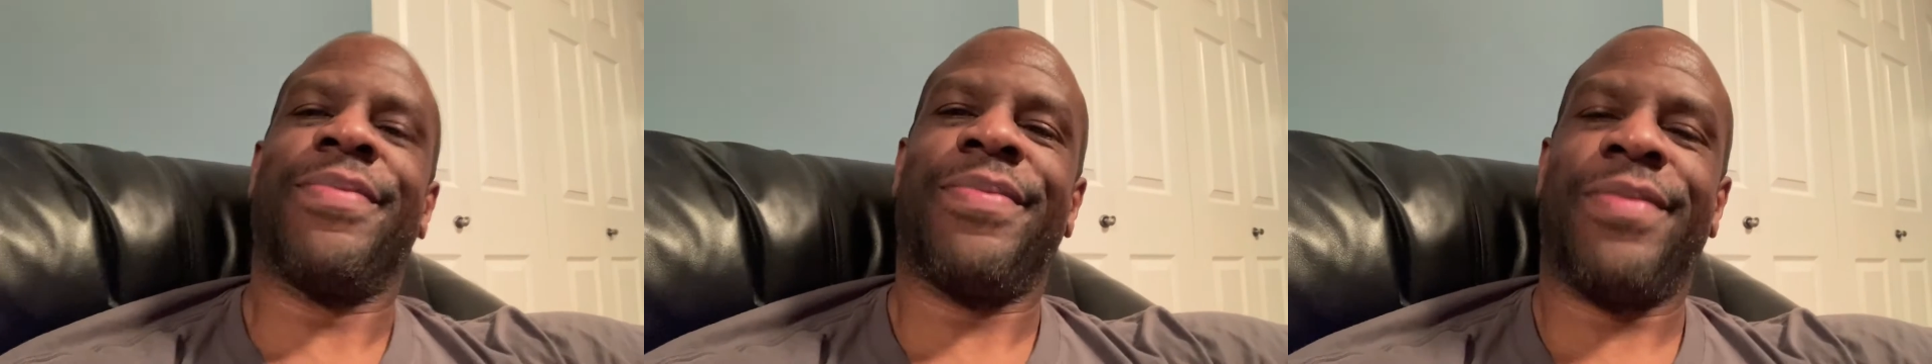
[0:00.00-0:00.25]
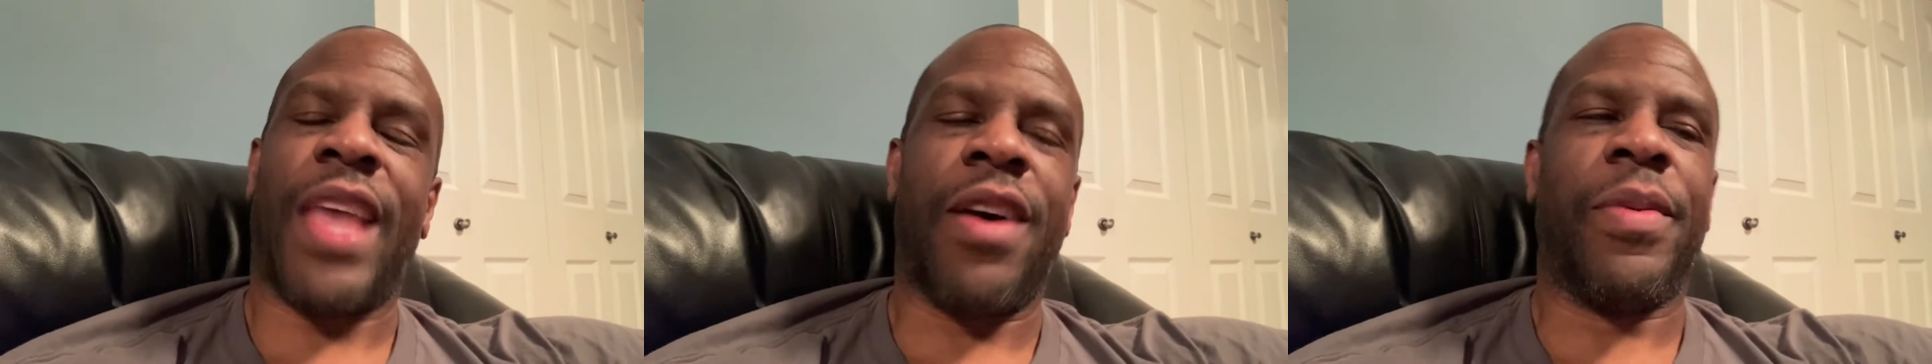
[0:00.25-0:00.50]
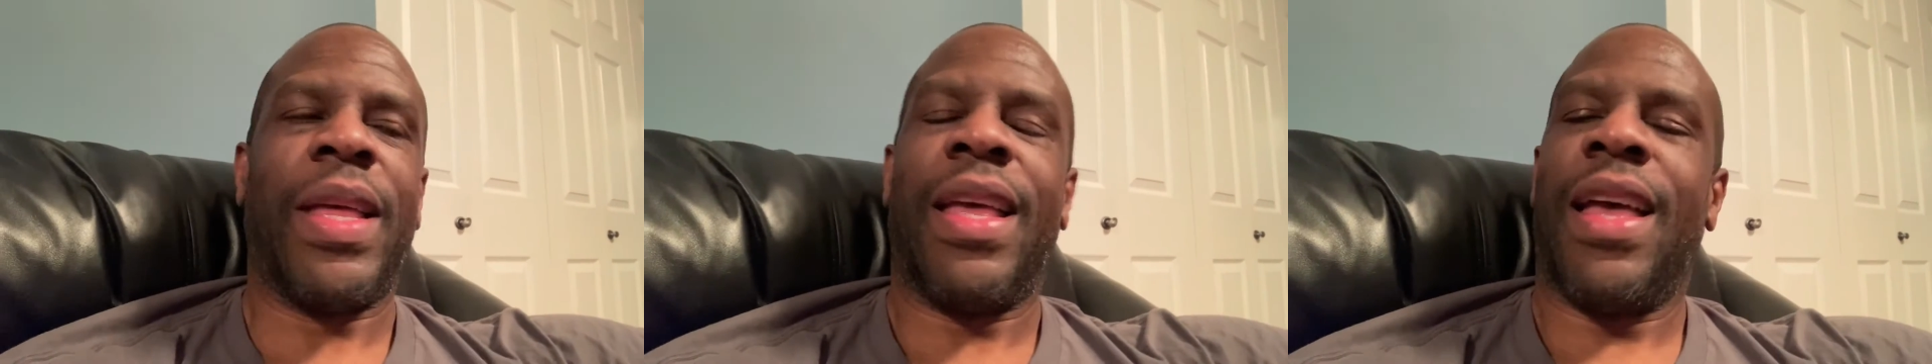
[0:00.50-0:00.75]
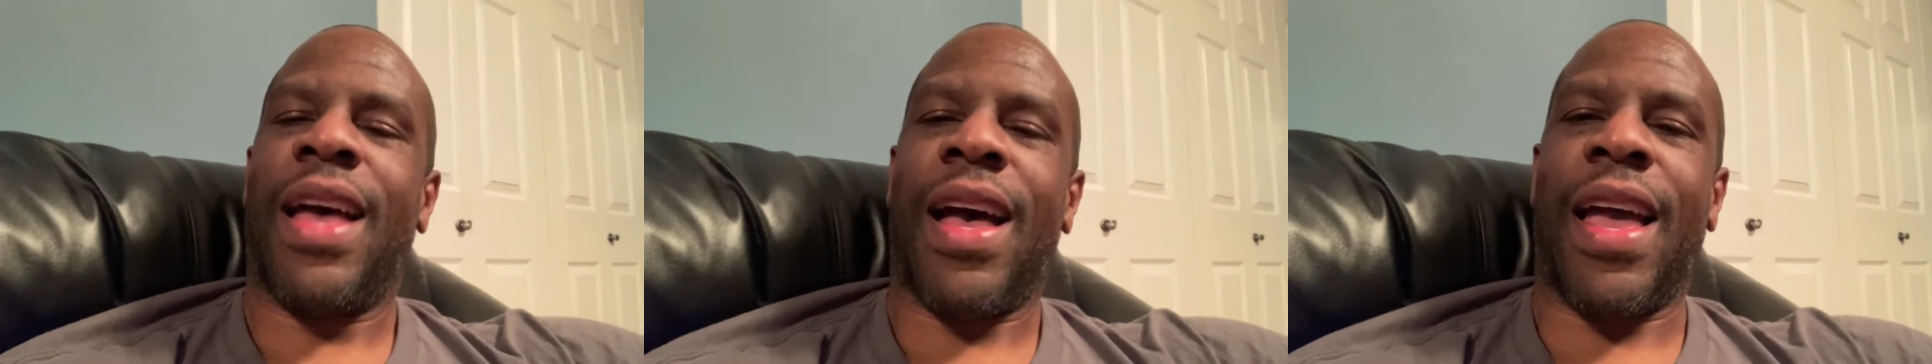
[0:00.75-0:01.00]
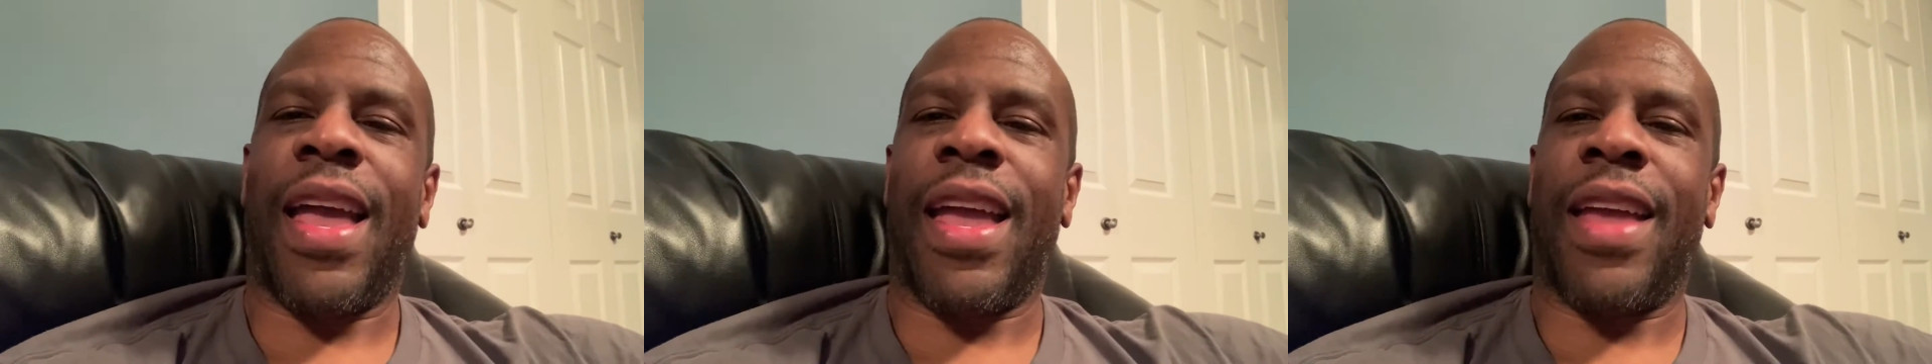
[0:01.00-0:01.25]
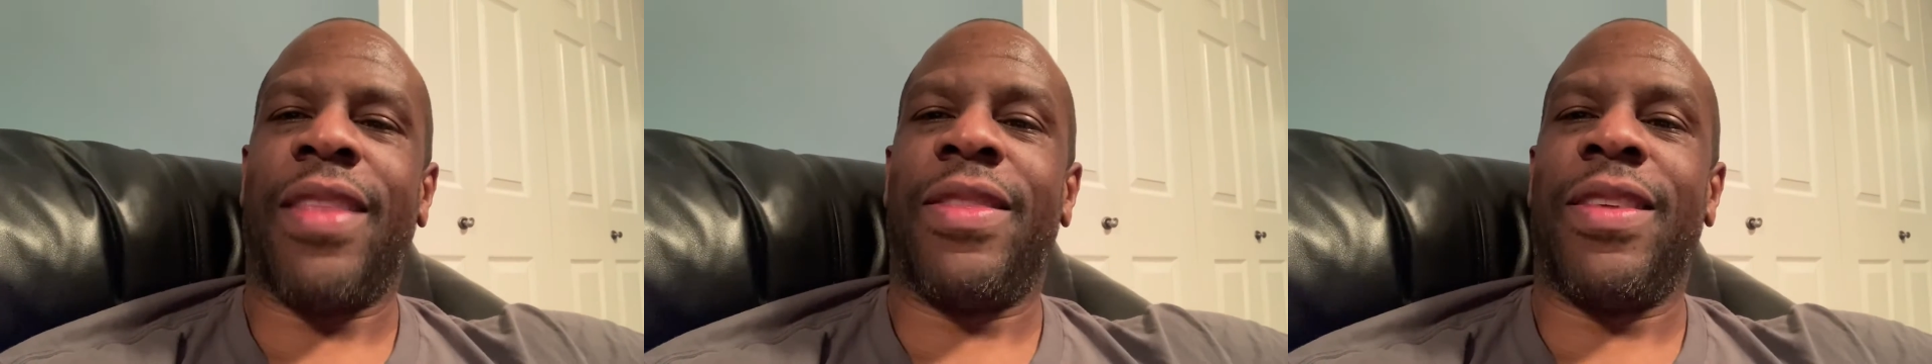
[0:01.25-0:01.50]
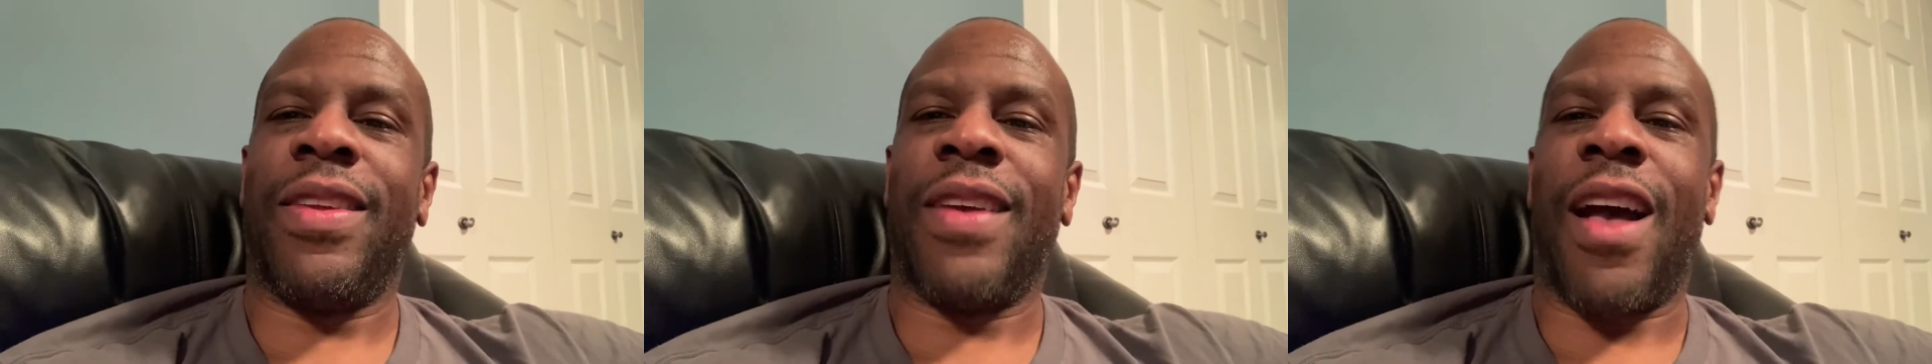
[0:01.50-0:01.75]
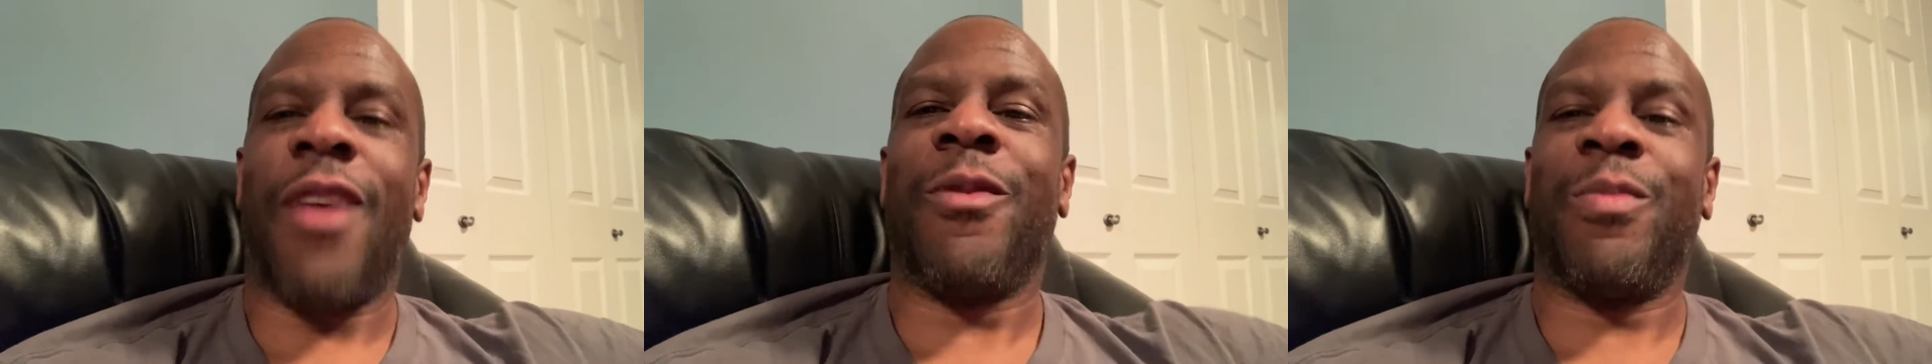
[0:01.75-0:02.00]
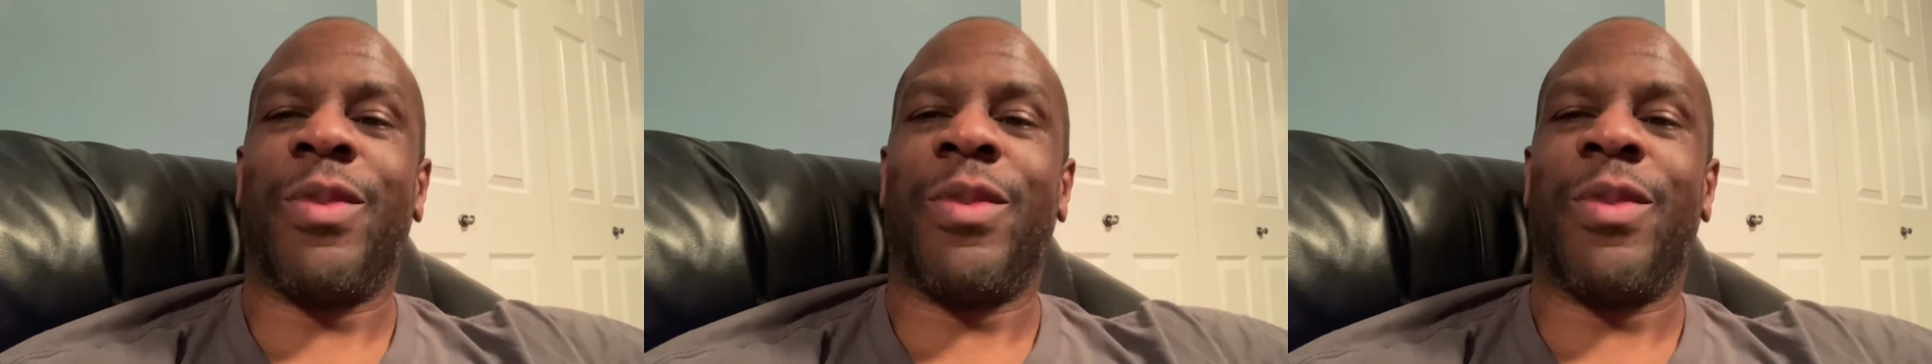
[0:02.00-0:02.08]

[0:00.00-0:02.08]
Now, I had the honor and